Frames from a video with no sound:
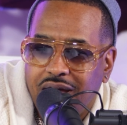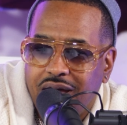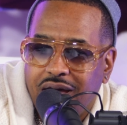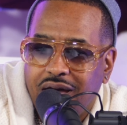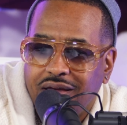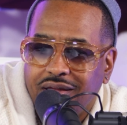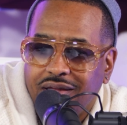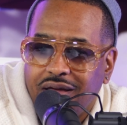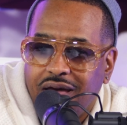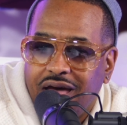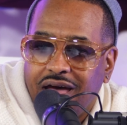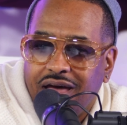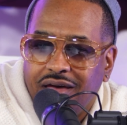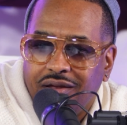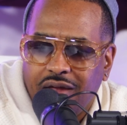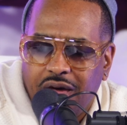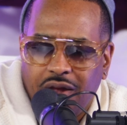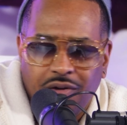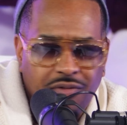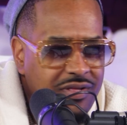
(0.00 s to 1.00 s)
I
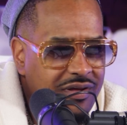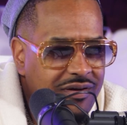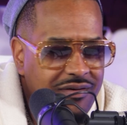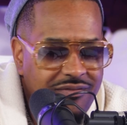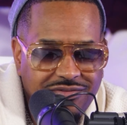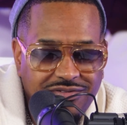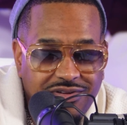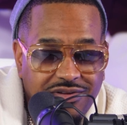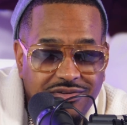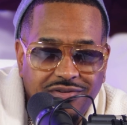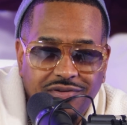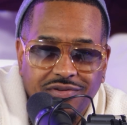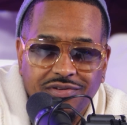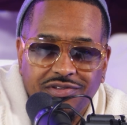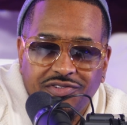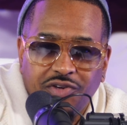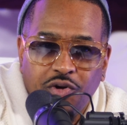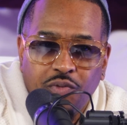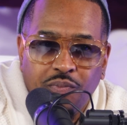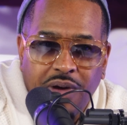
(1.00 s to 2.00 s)
don't think I ever said this on the
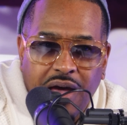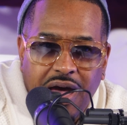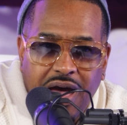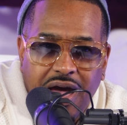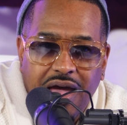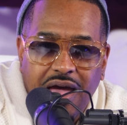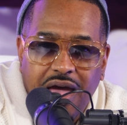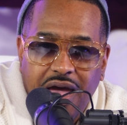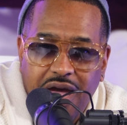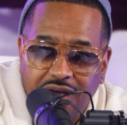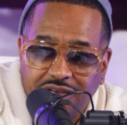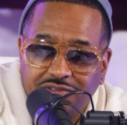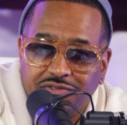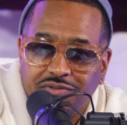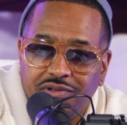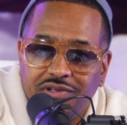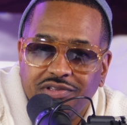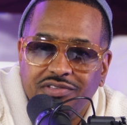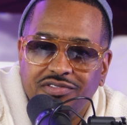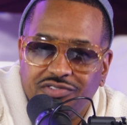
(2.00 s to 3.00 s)
show, but I
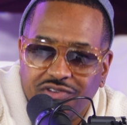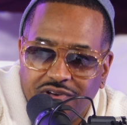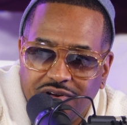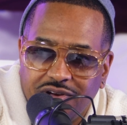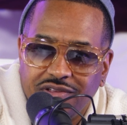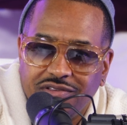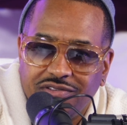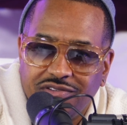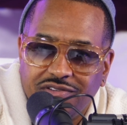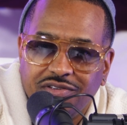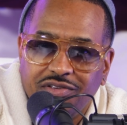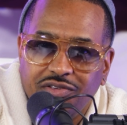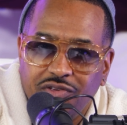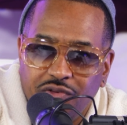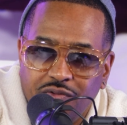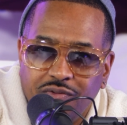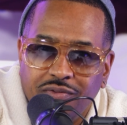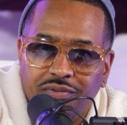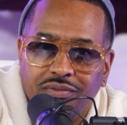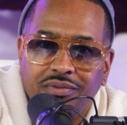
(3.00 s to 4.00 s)
actually judge
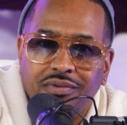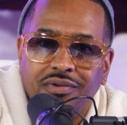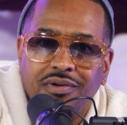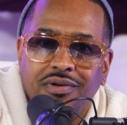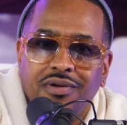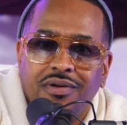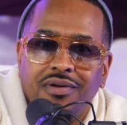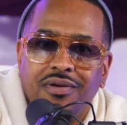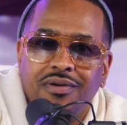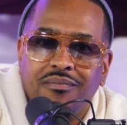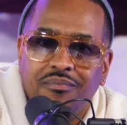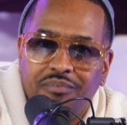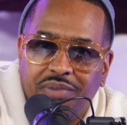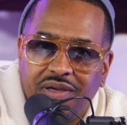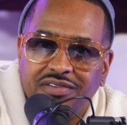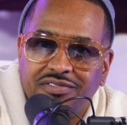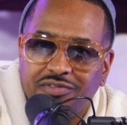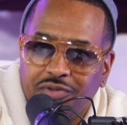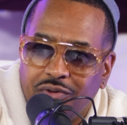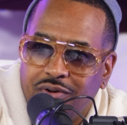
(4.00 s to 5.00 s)
you
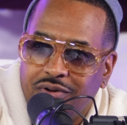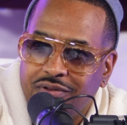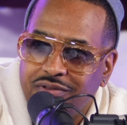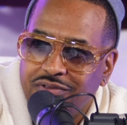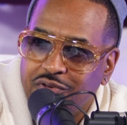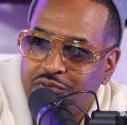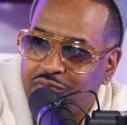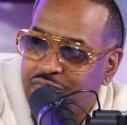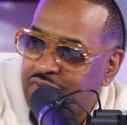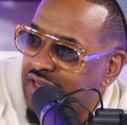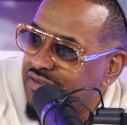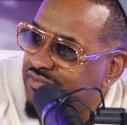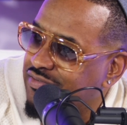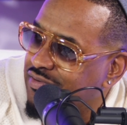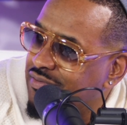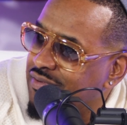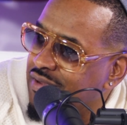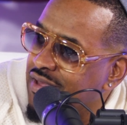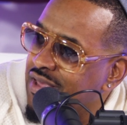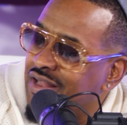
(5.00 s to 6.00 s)
based on your
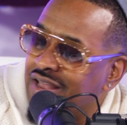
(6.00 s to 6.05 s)
fashion.